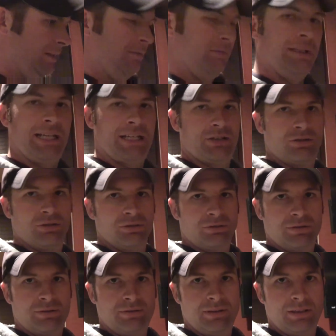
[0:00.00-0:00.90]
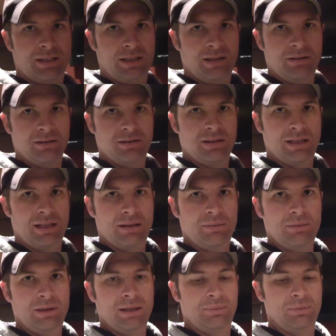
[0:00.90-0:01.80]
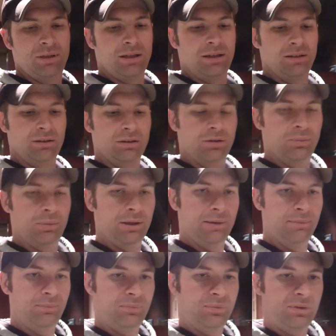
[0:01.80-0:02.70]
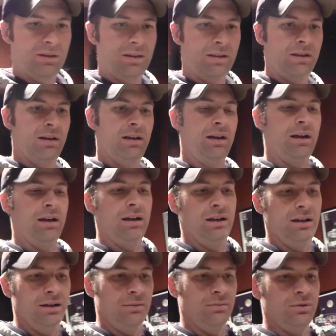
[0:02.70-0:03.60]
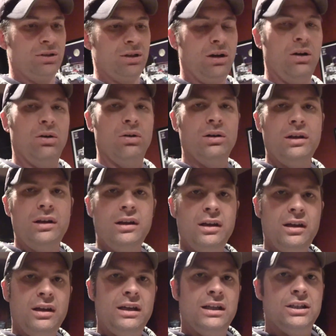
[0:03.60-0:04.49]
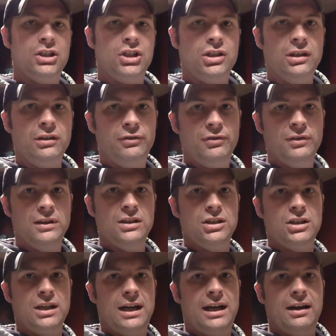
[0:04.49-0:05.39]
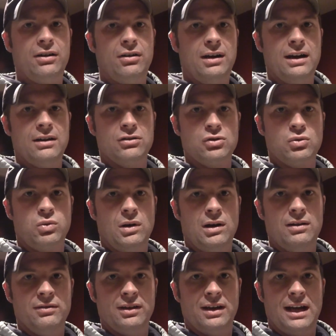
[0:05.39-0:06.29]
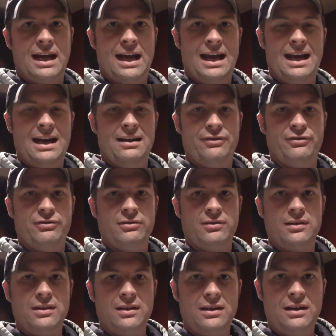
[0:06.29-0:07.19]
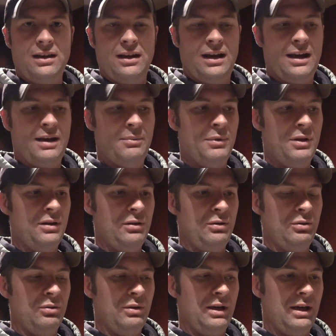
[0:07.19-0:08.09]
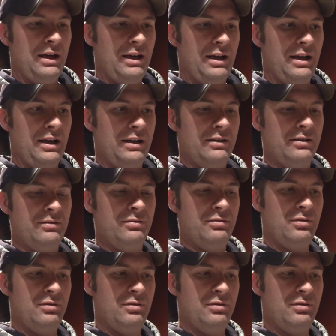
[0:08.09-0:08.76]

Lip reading: dextrose to get me up there a little bit. So it should finish out around 12.5. I'm going to